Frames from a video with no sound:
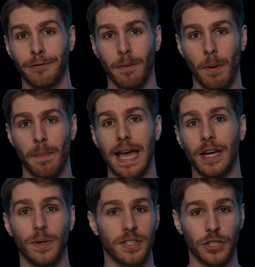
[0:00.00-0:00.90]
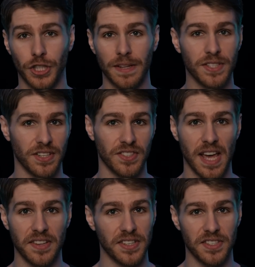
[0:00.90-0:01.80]
from a man who has achieved
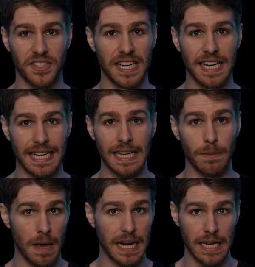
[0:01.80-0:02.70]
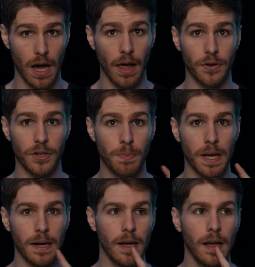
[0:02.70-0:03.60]
success and seen it in many others.
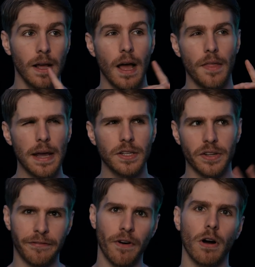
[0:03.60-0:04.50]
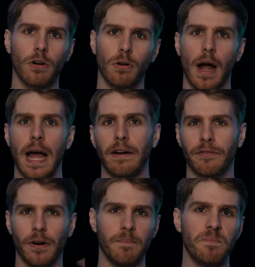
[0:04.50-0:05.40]
But that is a far cry
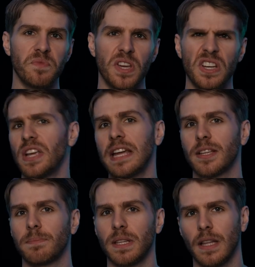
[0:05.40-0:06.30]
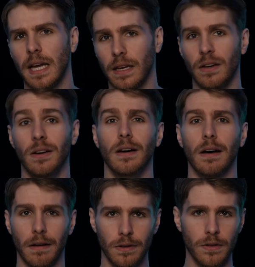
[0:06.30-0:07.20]
from saying something like,
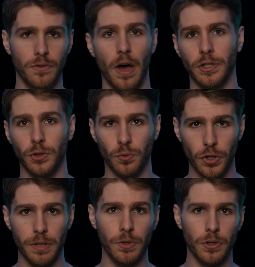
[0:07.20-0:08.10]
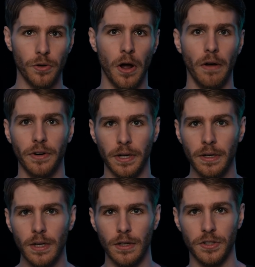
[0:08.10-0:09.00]
huh, that dream you're having,
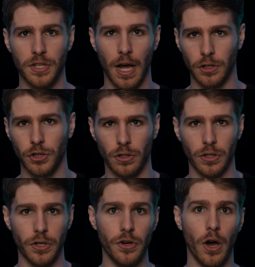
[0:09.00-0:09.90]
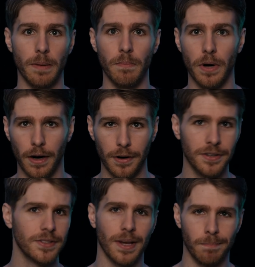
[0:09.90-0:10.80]
it's actually a nightmare.
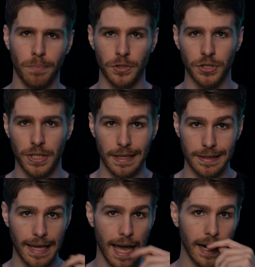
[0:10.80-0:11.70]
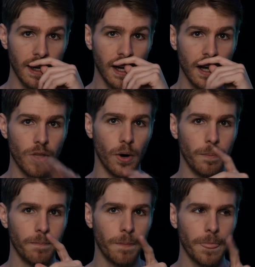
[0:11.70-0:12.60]
Some bullshit like that.
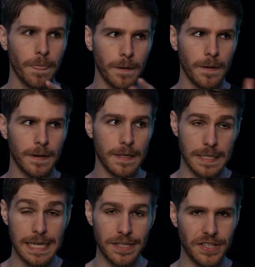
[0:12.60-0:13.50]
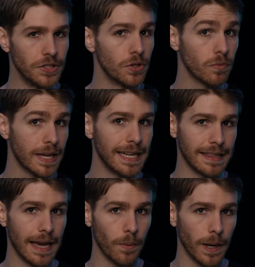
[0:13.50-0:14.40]
Though it is easy to read
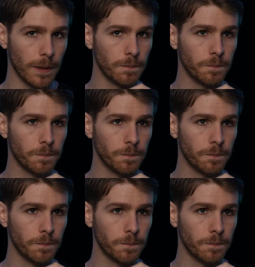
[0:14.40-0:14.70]
it that way.